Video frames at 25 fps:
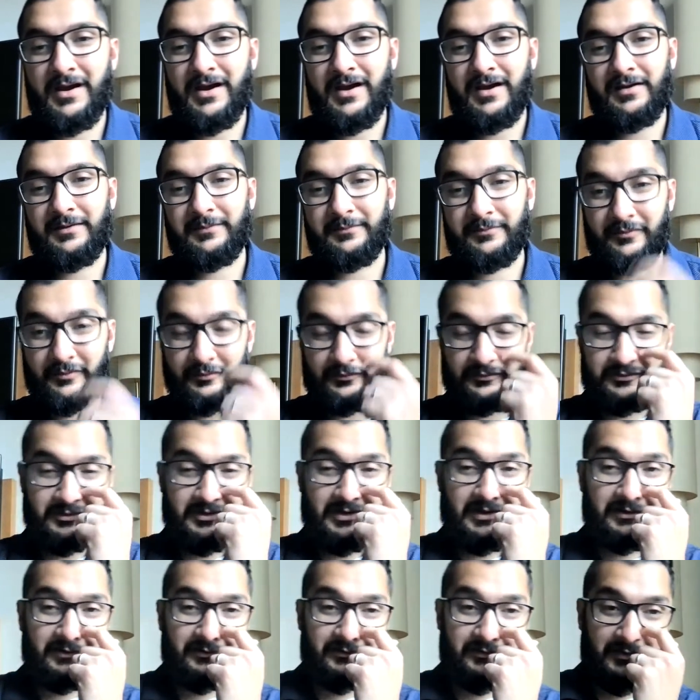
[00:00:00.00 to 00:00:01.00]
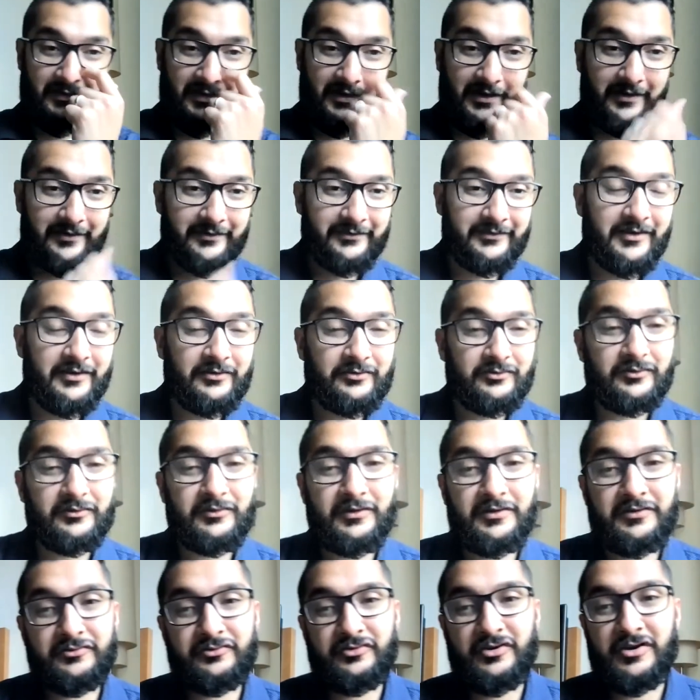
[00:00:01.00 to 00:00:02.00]
Wasallam. So today's
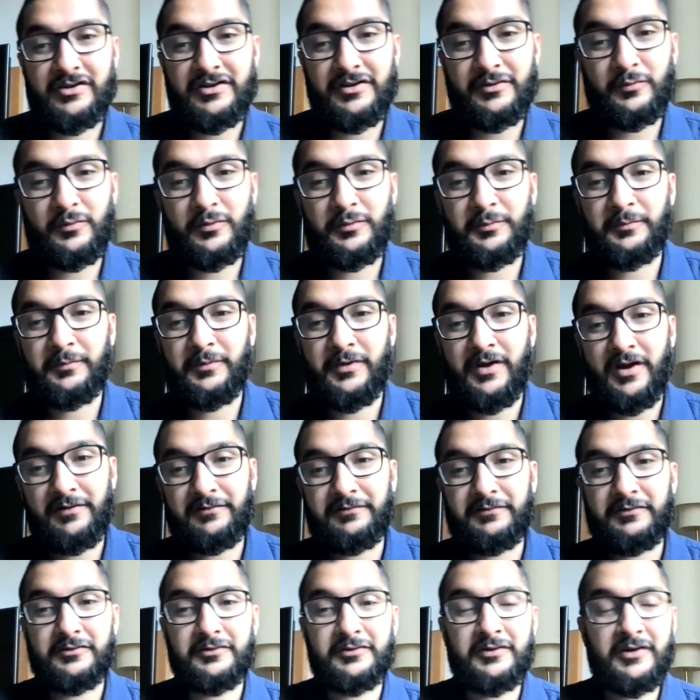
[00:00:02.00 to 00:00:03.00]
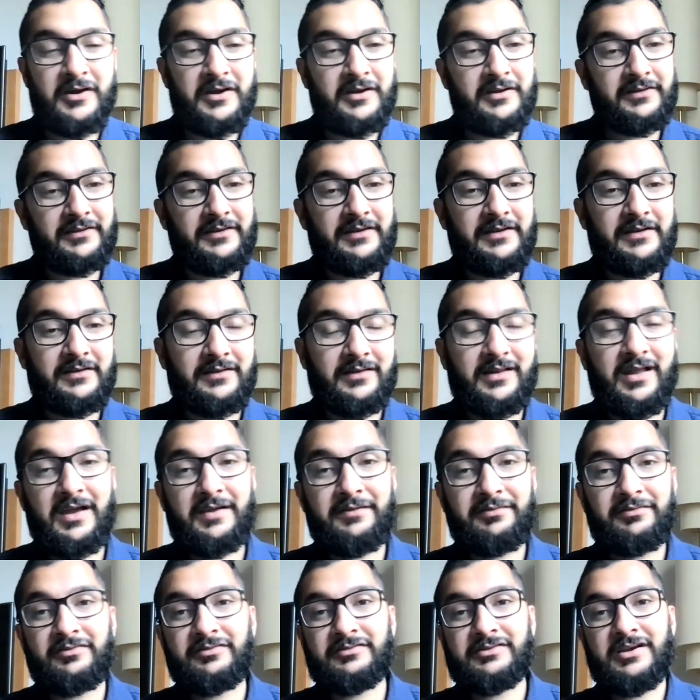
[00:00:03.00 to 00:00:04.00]
session, inshallah, will cover the
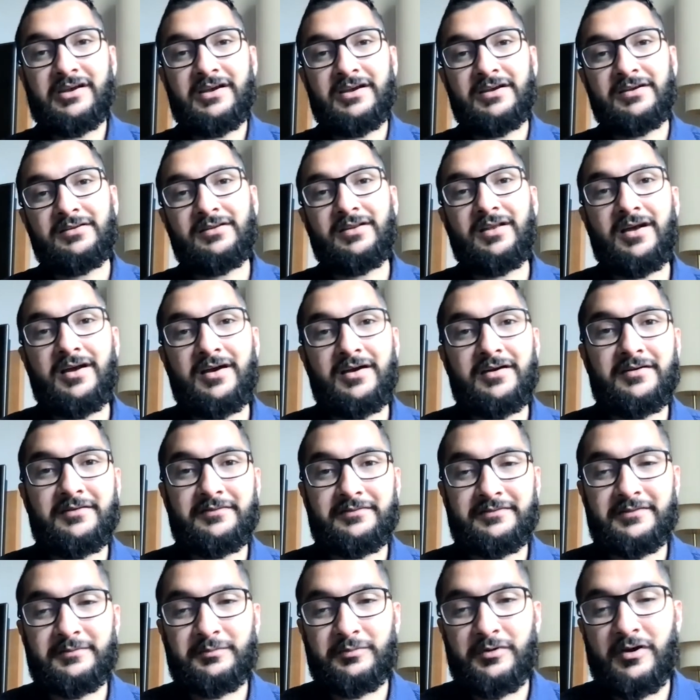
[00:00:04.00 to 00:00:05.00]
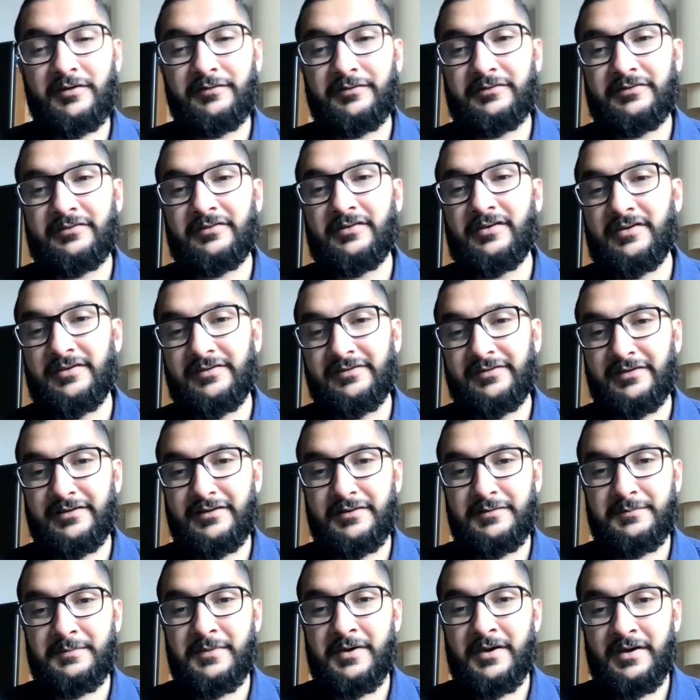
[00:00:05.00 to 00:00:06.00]
lifestyle of the Prophet Sallallahu Alaihi
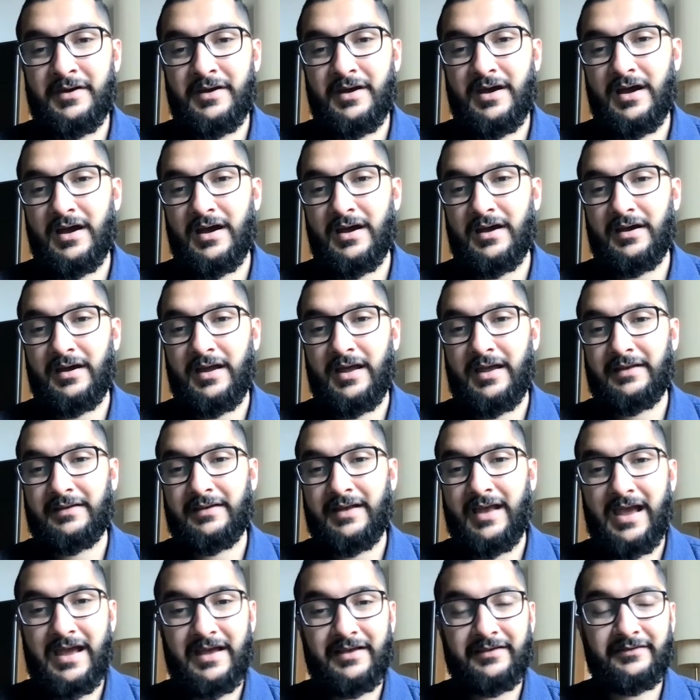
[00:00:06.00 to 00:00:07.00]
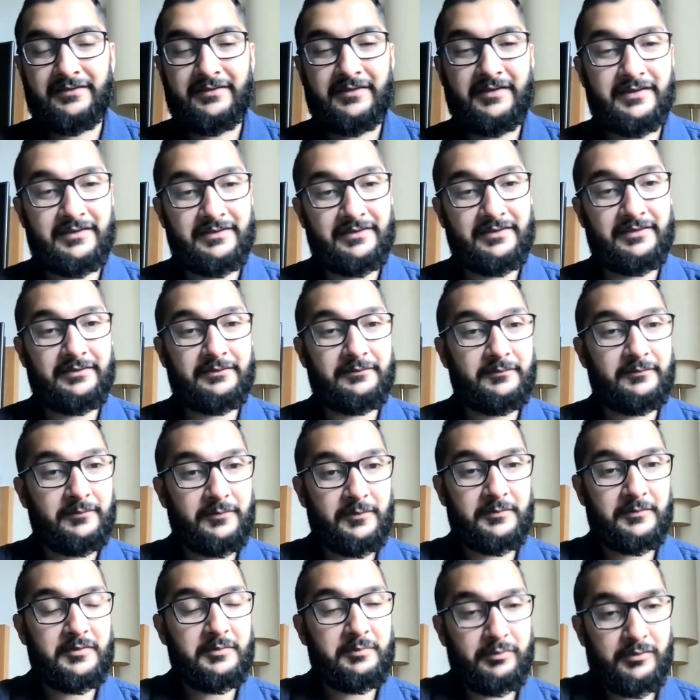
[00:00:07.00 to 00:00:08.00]
Wasallam. And as in
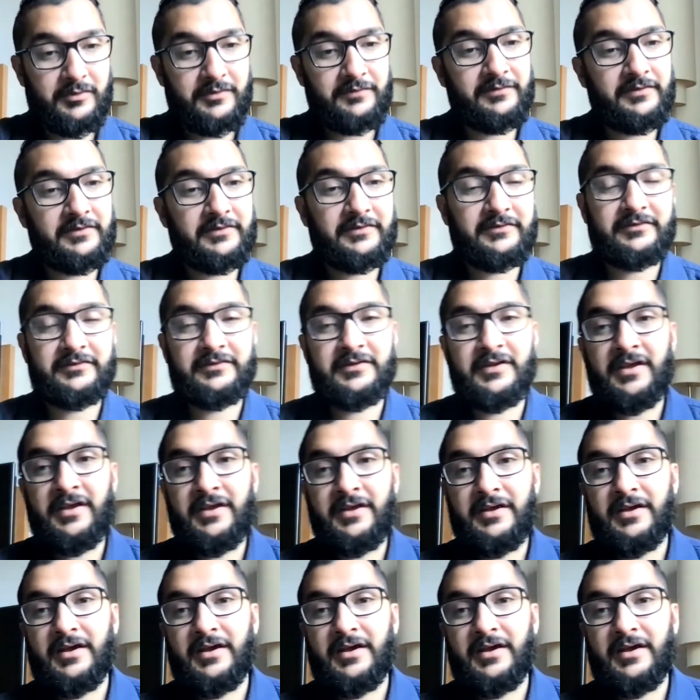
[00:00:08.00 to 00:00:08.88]
from the previous